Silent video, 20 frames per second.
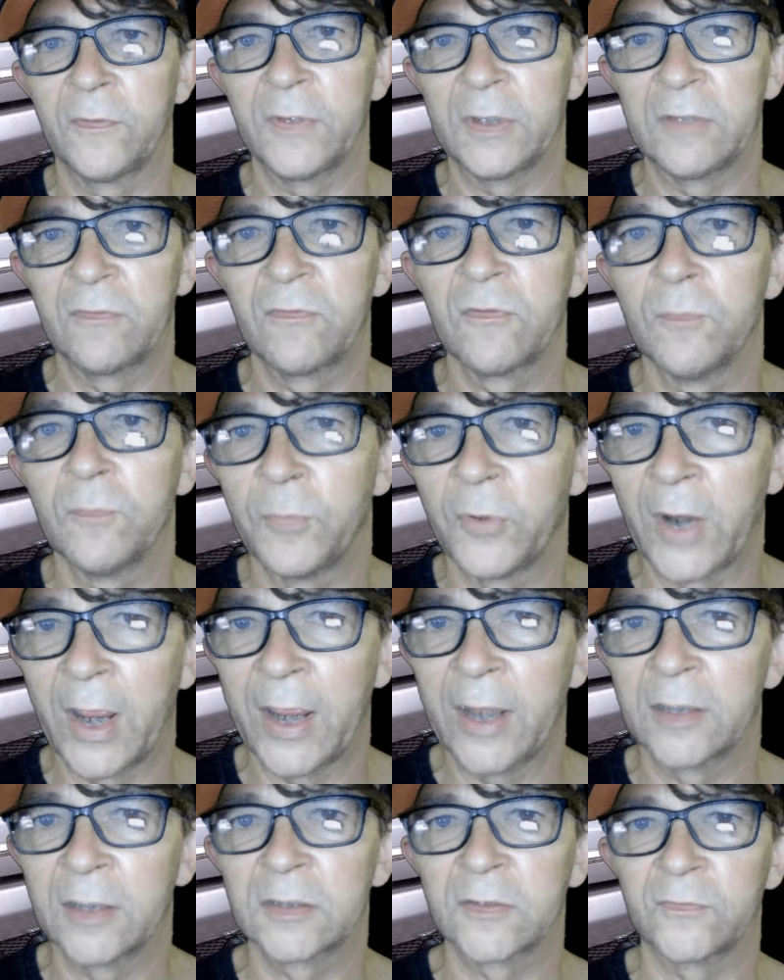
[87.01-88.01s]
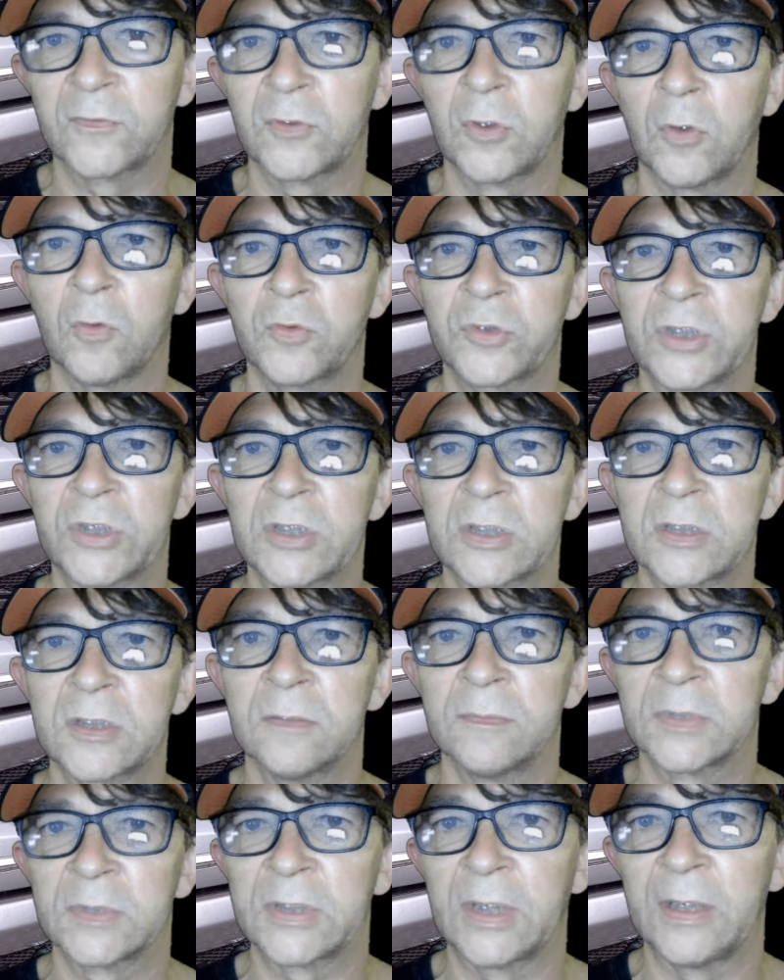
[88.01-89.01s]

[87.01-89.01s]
the different brands of tow systems,